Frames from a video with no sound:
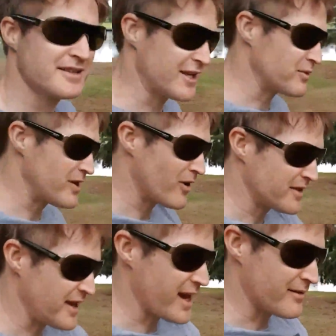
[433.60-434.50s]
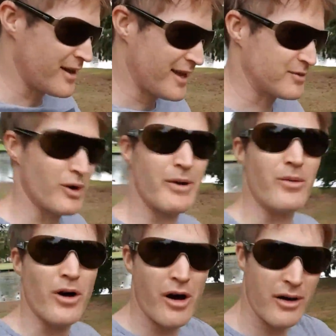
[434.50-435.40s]
that's what you write down. That's what
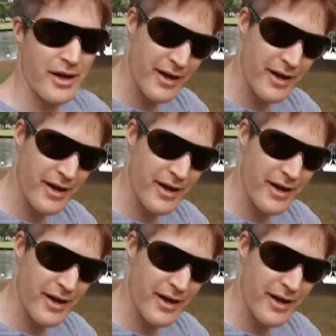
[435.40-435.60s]
went wrong,